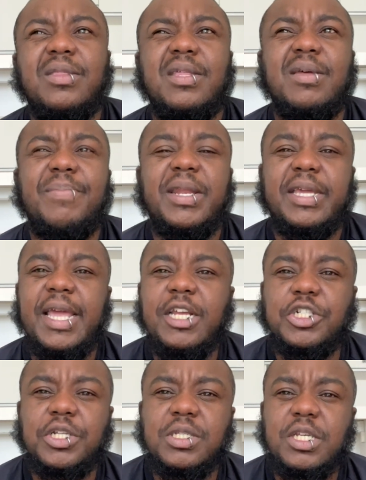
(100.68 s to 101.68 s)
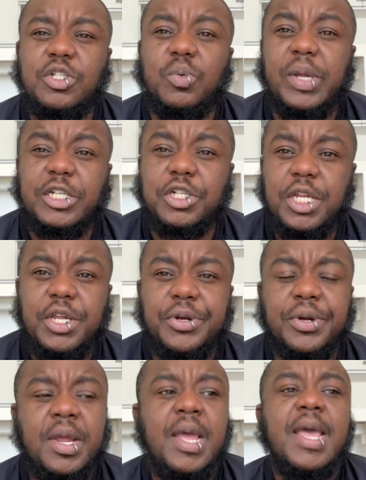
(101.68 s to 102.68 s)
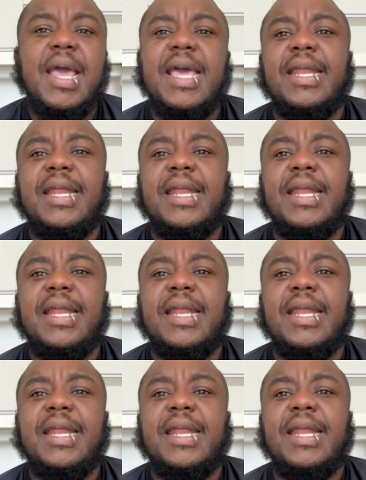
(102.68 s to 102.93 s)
medication situation here, and